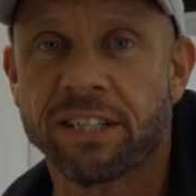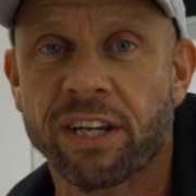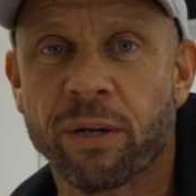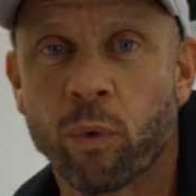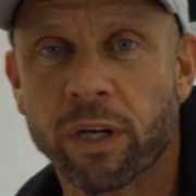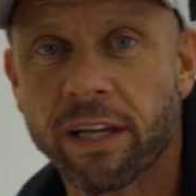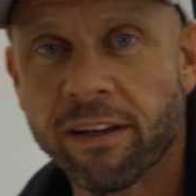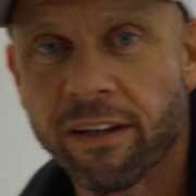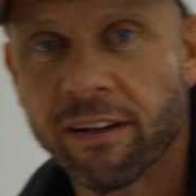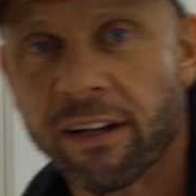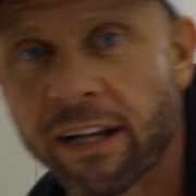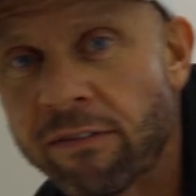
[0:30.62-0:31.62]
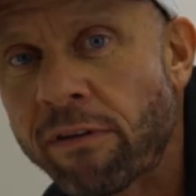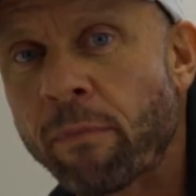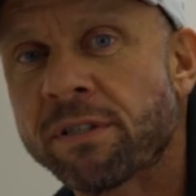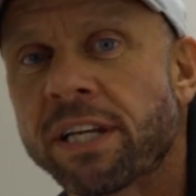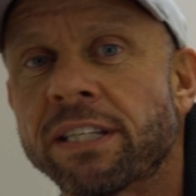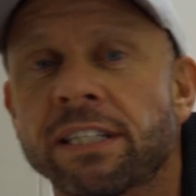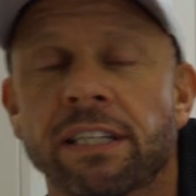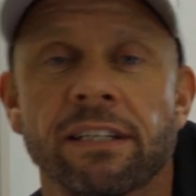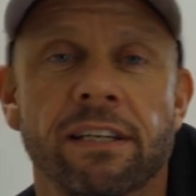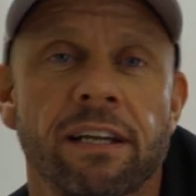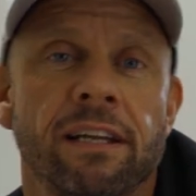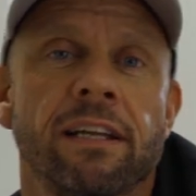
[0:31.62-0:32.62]
it's only Woodie,
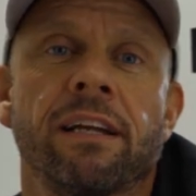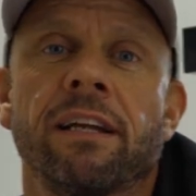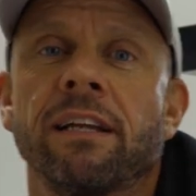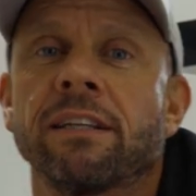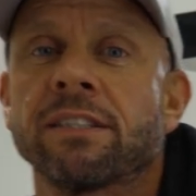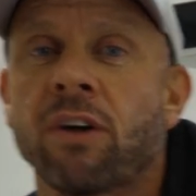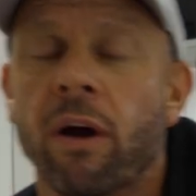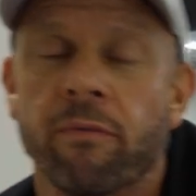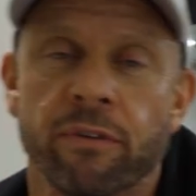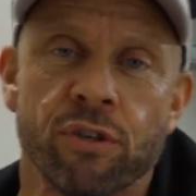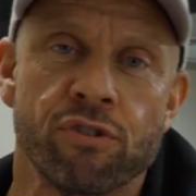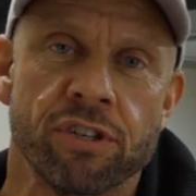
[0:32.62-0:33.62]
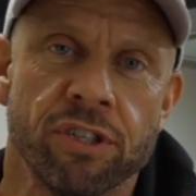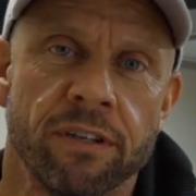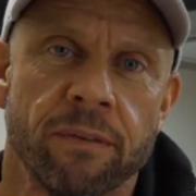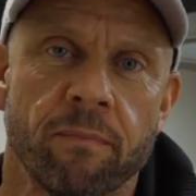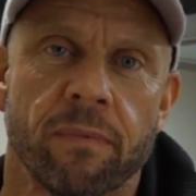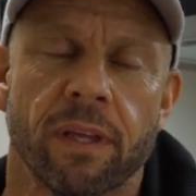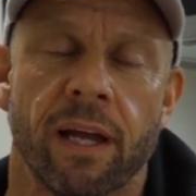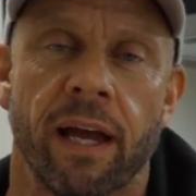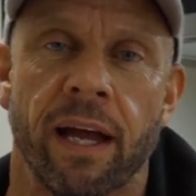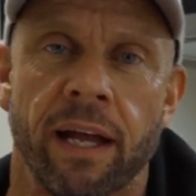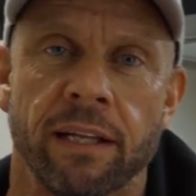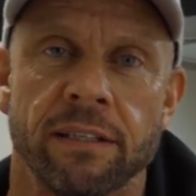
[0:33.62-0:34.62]
representing Time for Nutrition
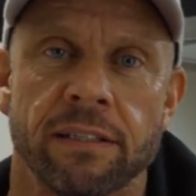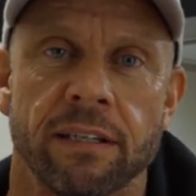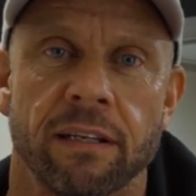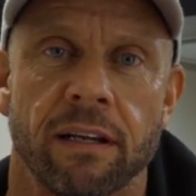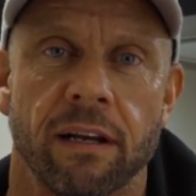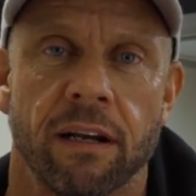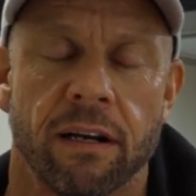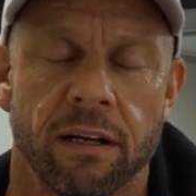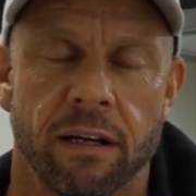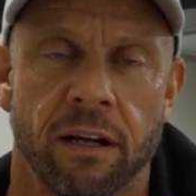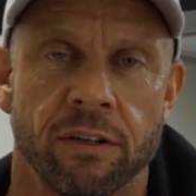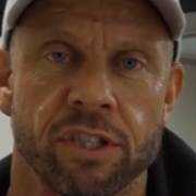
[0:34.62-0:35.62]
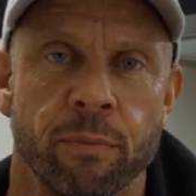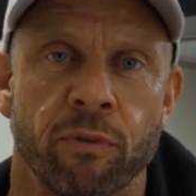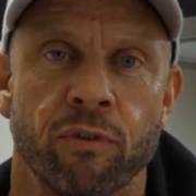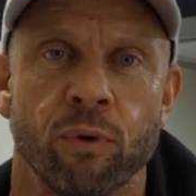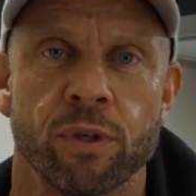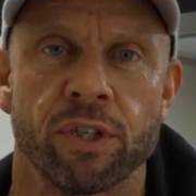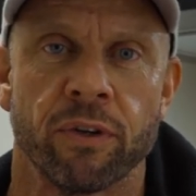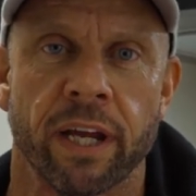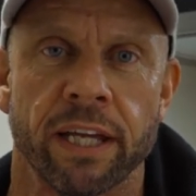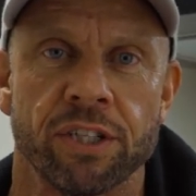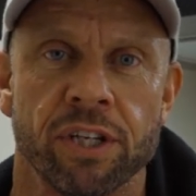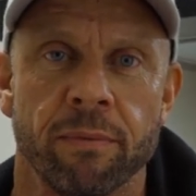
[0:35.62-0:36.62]
and our gym, of course, Unit
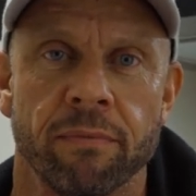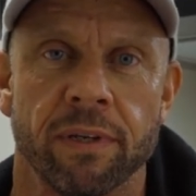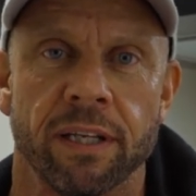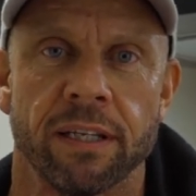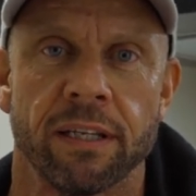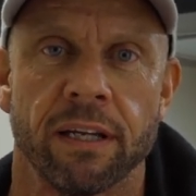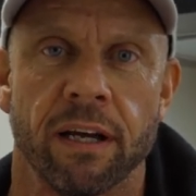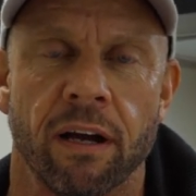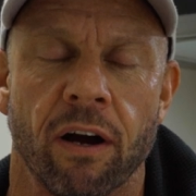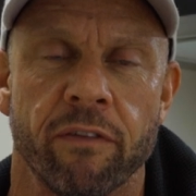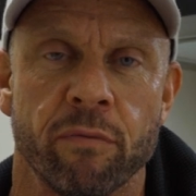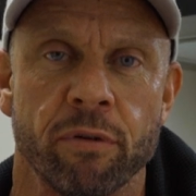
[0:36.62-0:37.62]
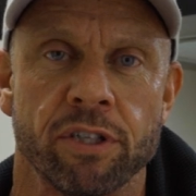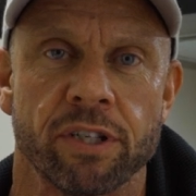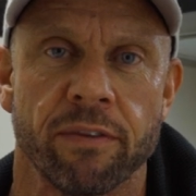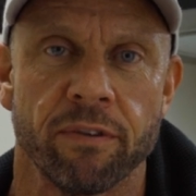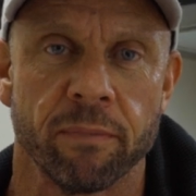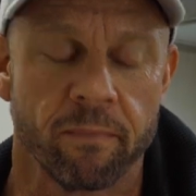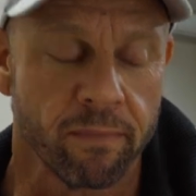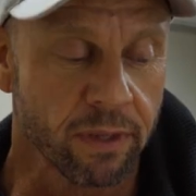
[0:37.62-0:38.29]
8 Gym in Ivybridge, Devon.